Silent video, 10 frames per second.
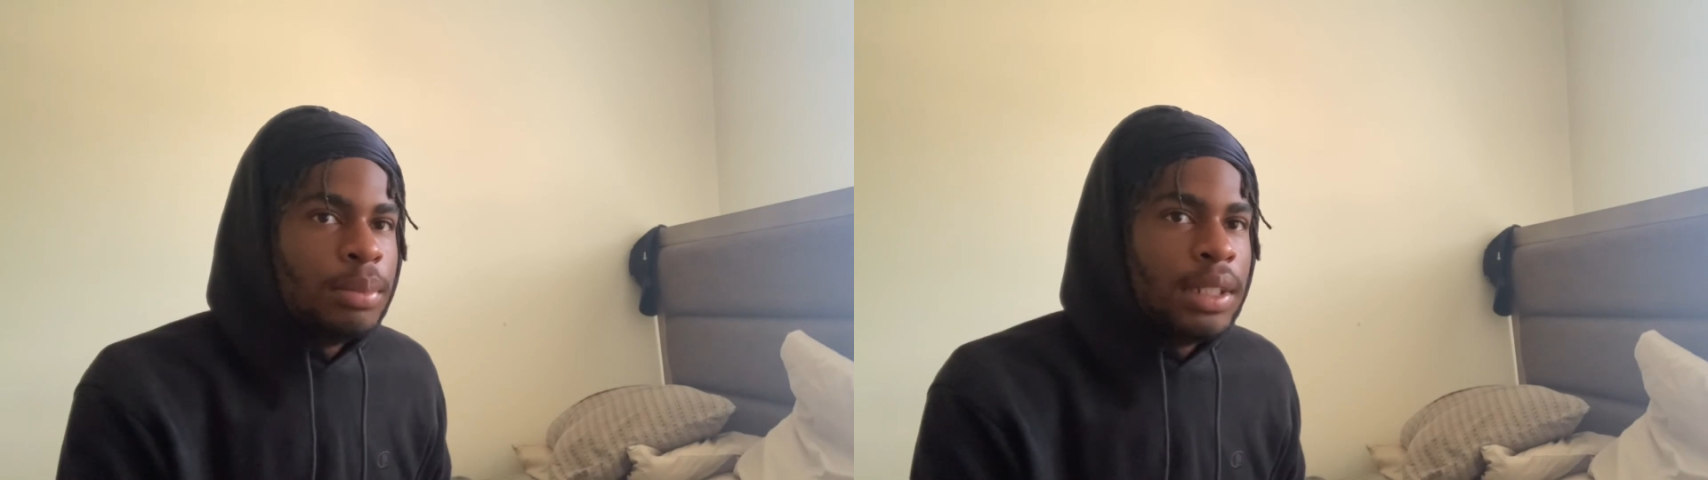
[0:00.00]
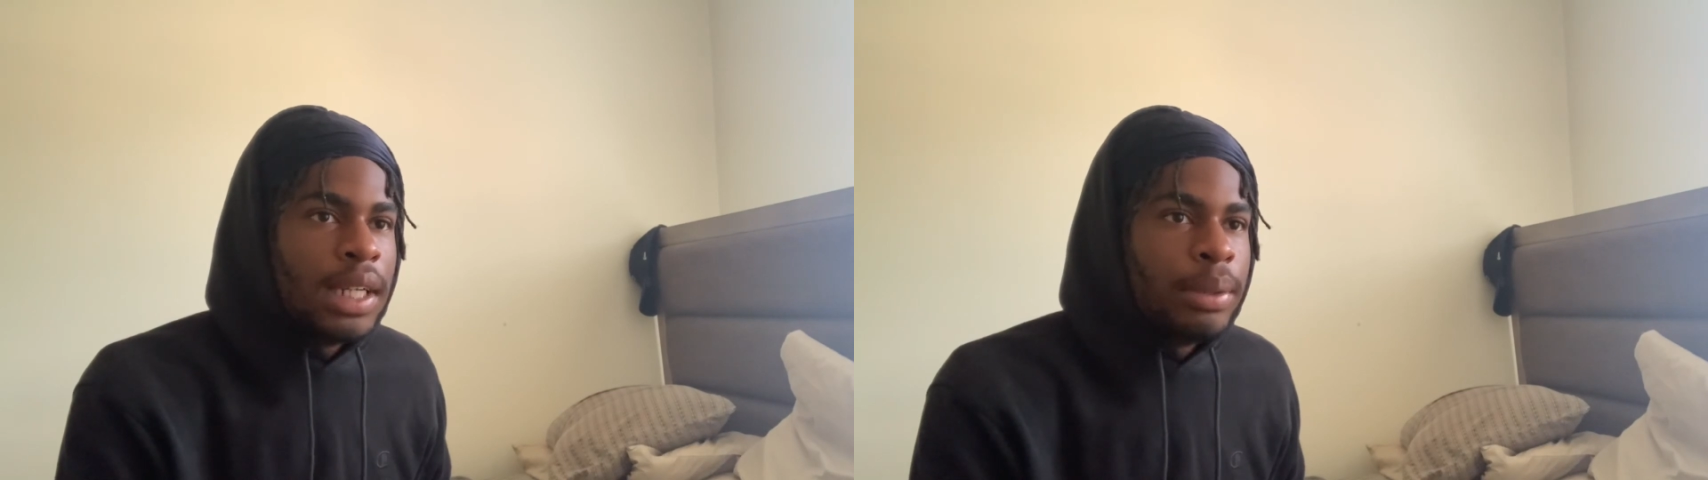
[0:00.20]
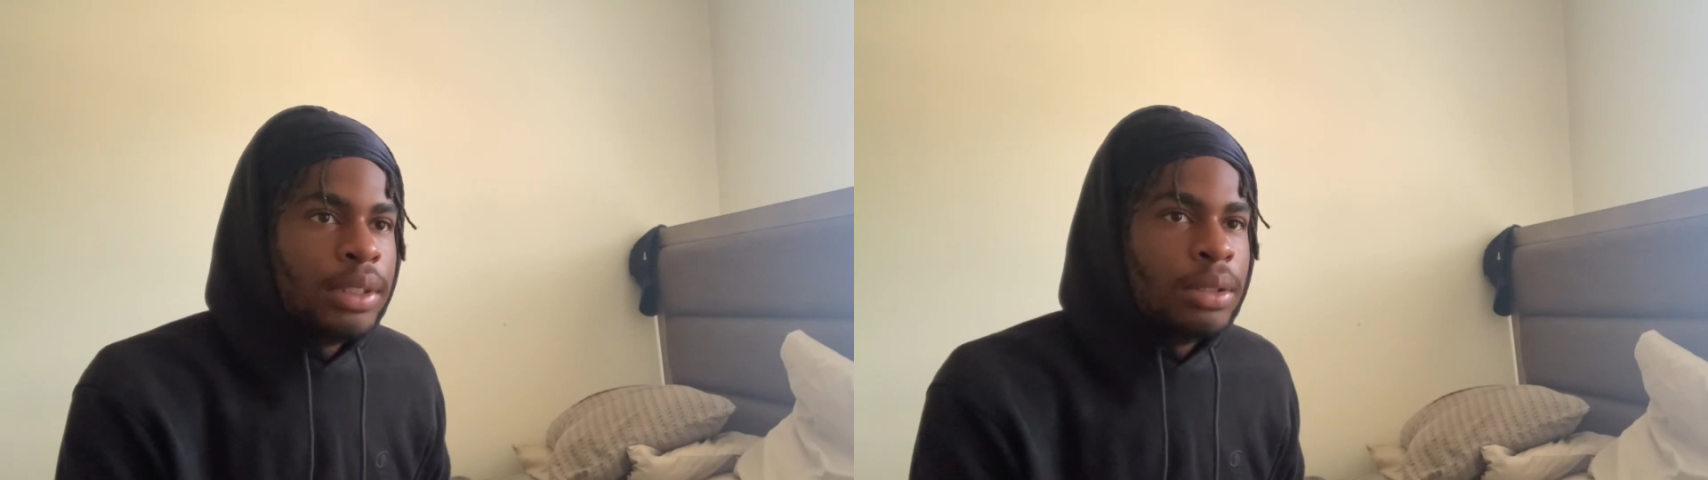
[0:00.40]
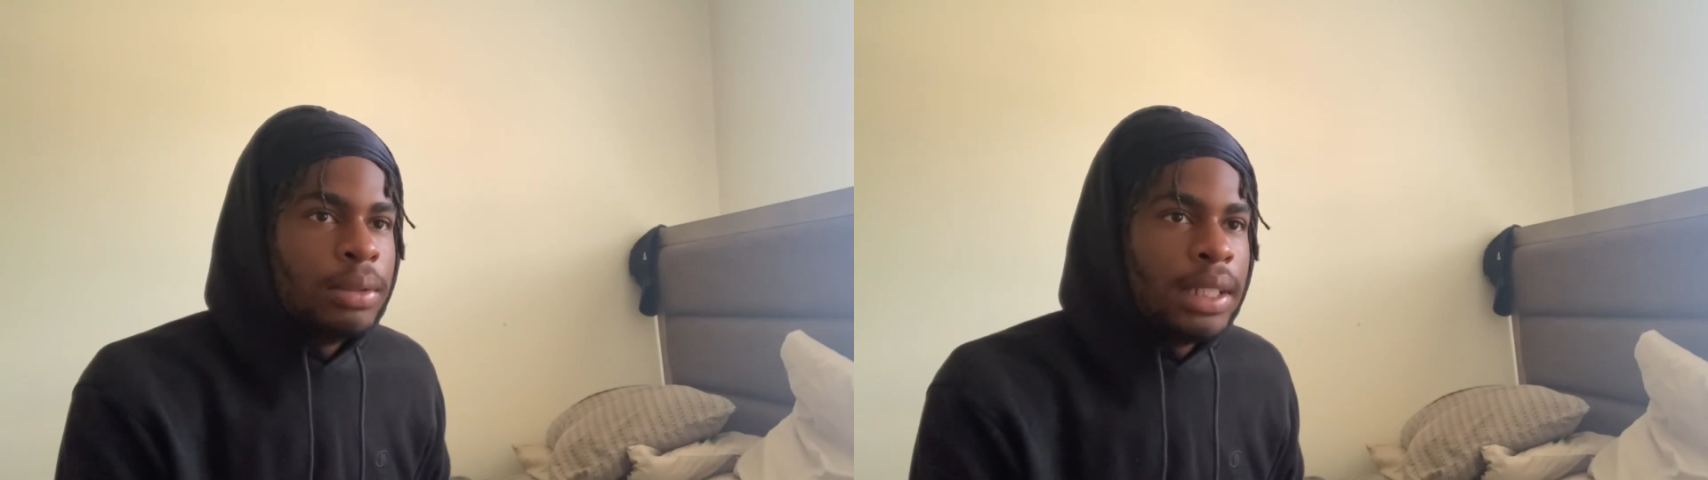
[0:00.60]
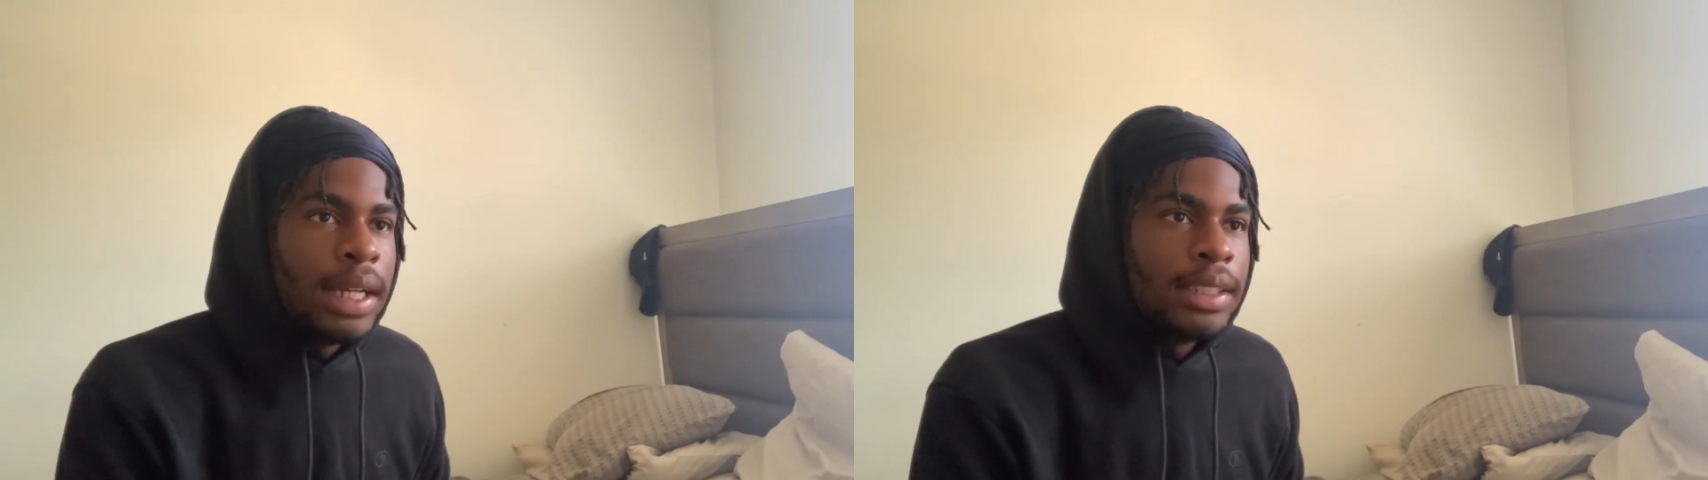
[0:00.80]
That was the
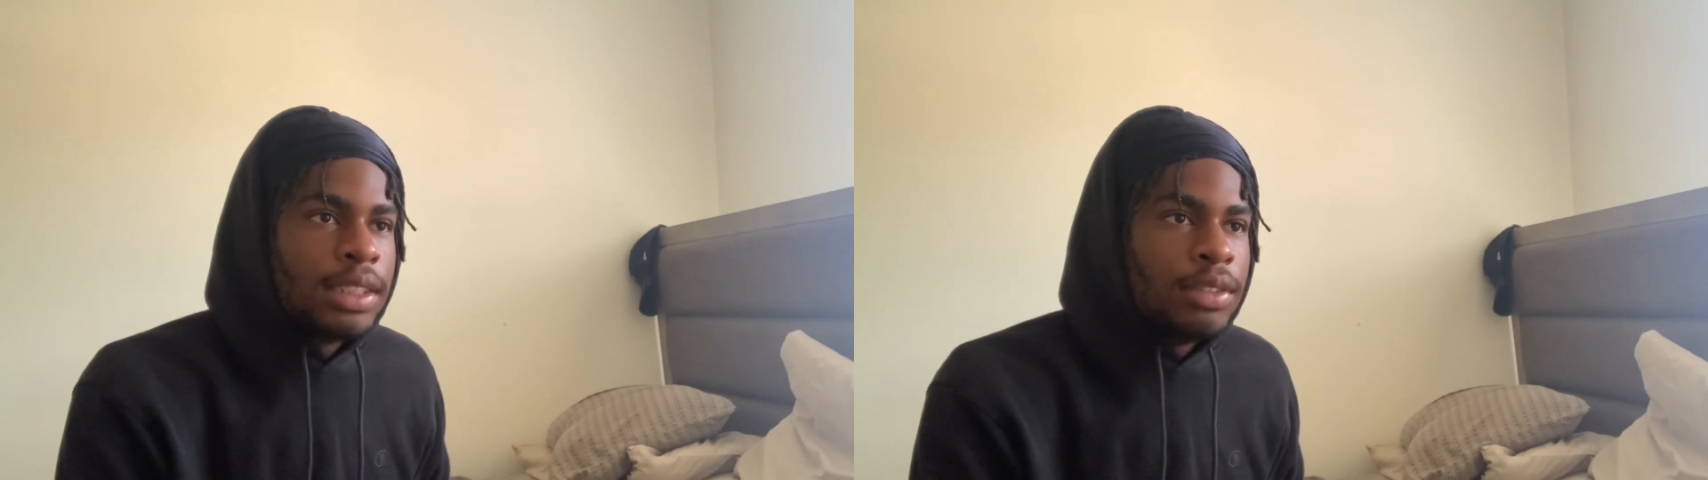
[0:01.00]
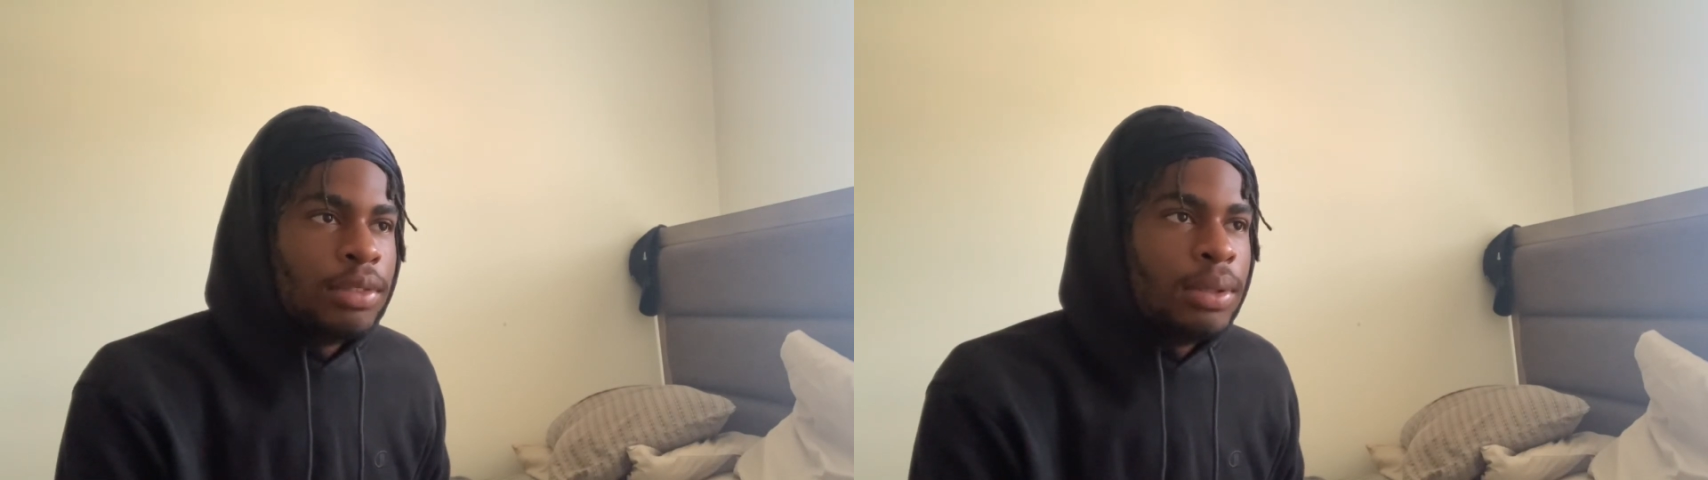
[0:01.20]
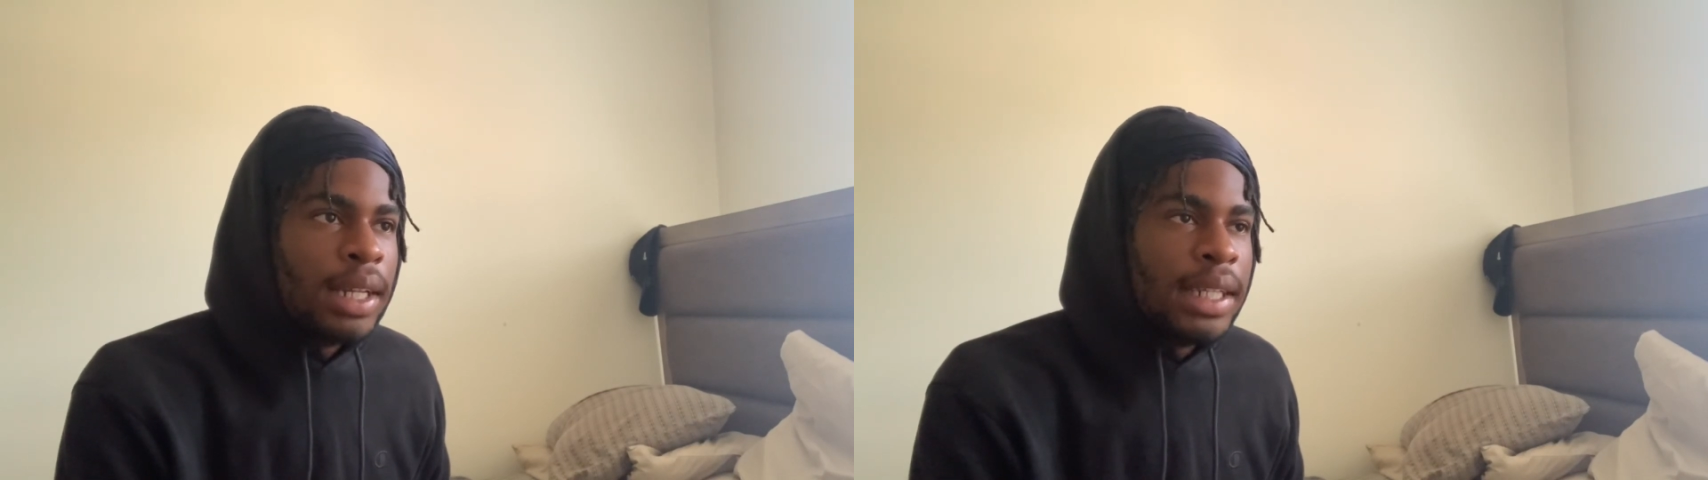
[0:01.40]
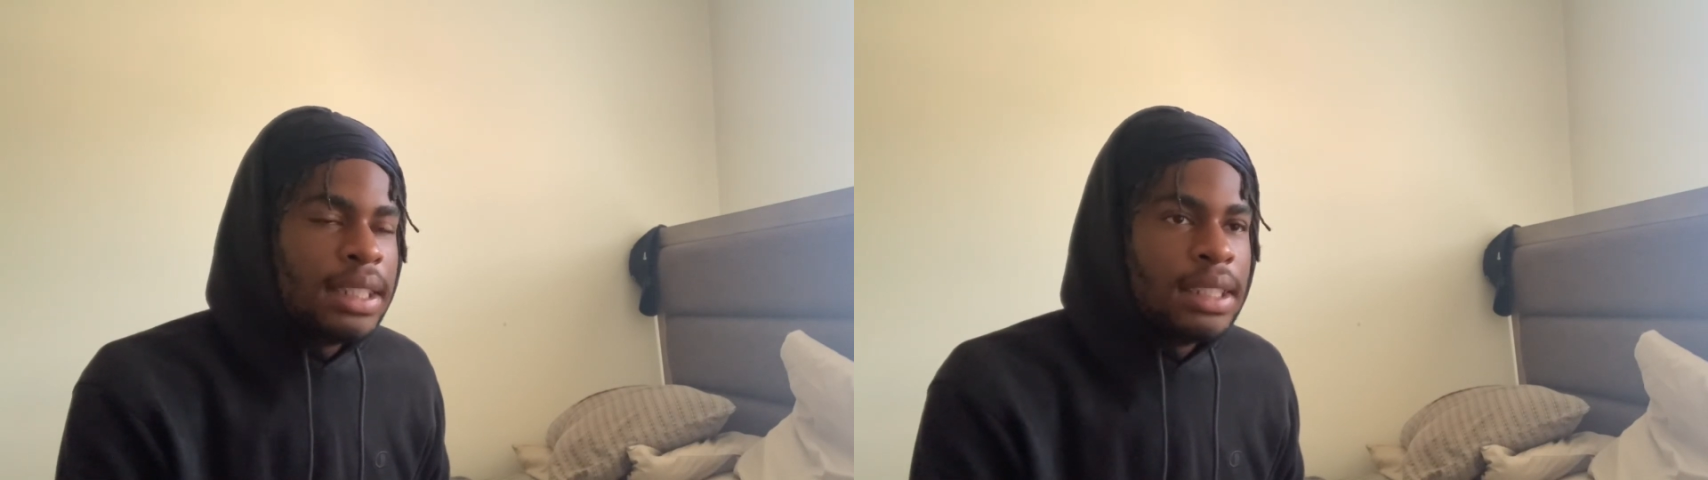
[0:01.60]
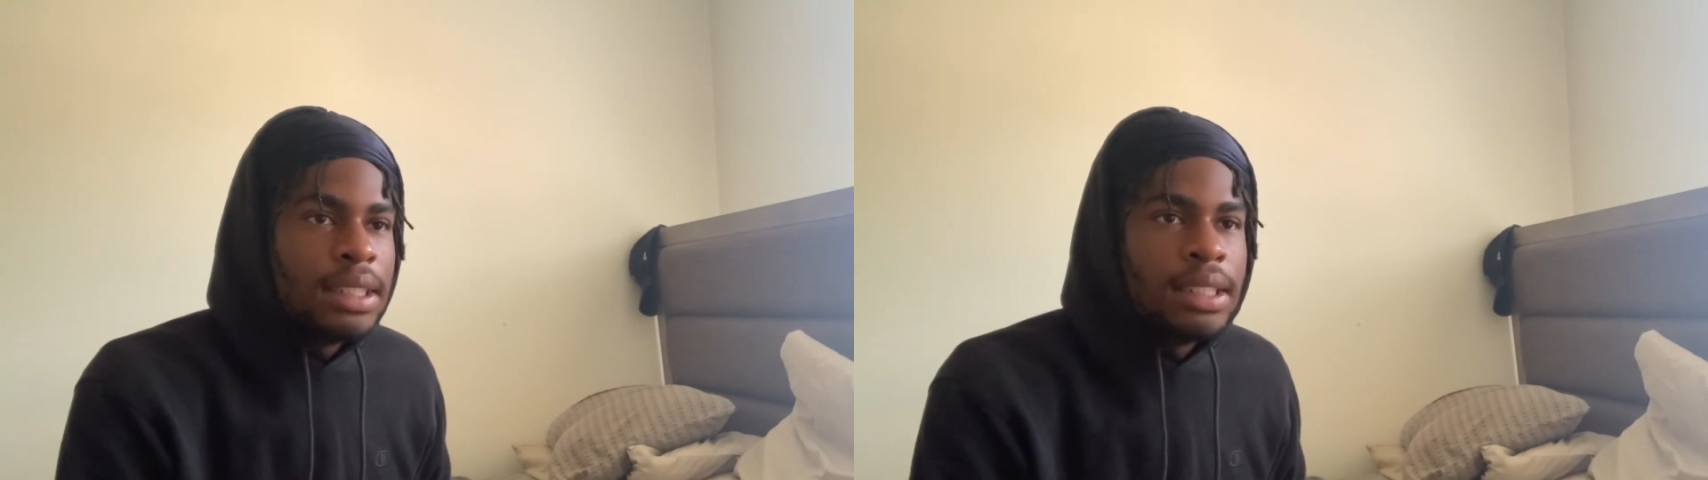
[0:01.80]
reaction. If you liked
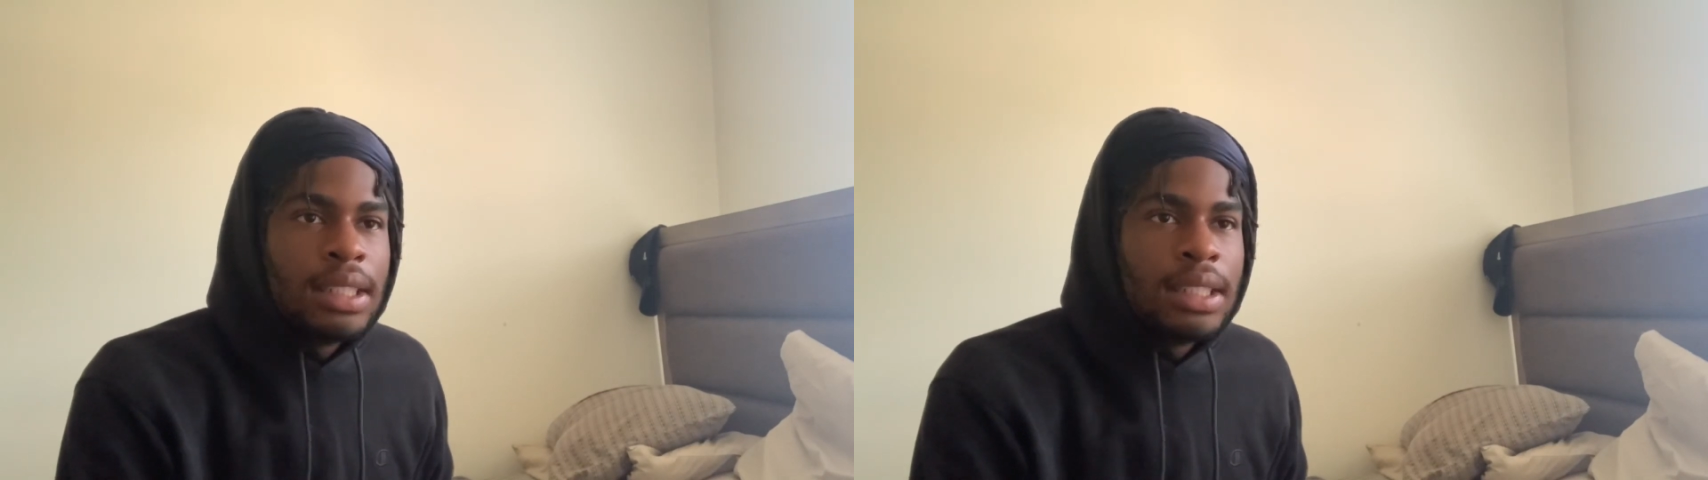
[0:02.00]
it,